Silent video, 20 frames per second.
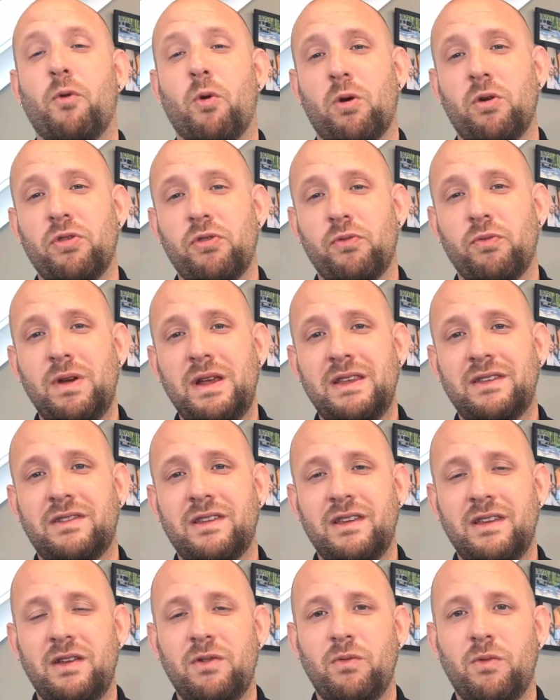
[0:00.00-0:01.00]
fourth
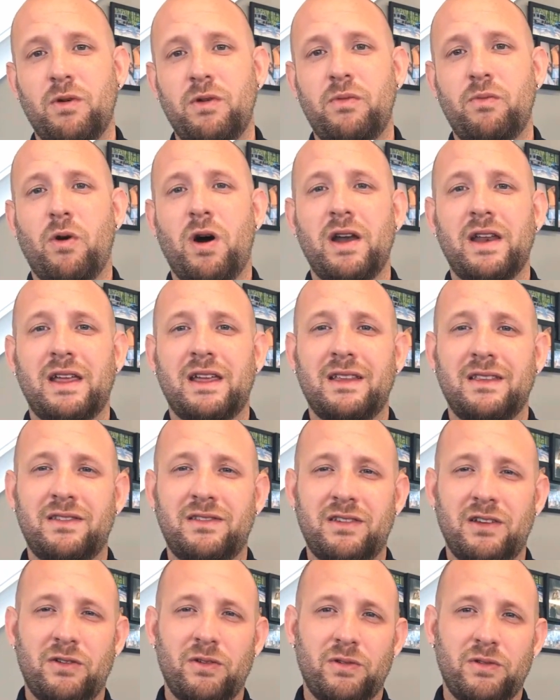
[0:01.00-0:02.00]
reason you would want to
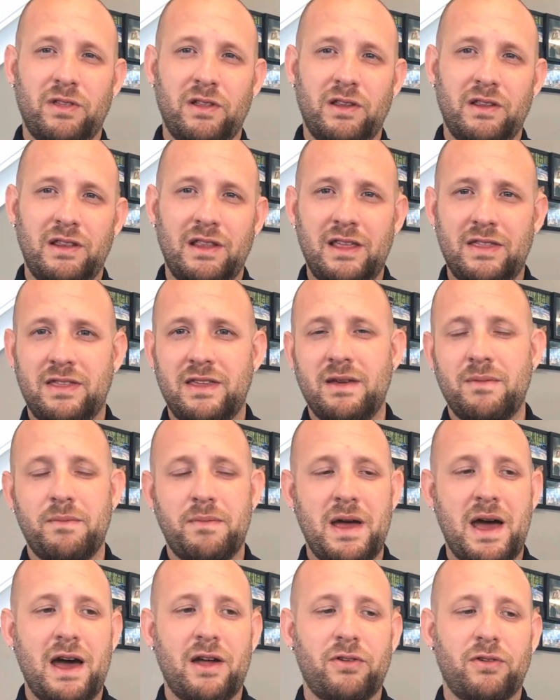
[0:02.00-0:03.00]
consider the lithium
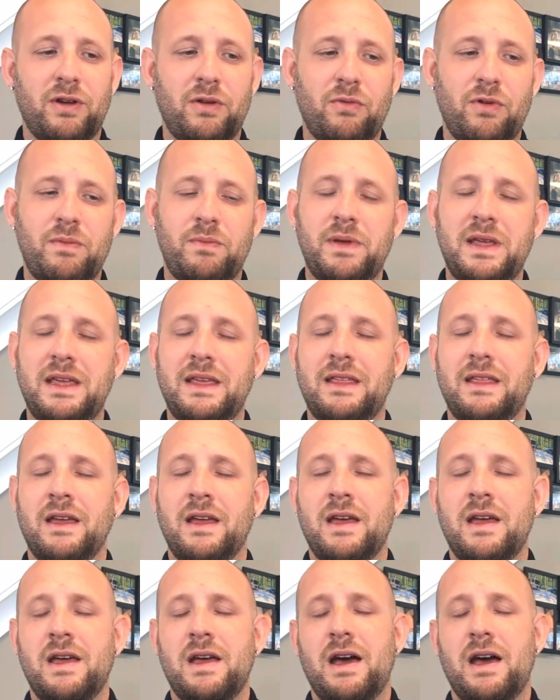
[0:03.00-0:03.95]
battery would be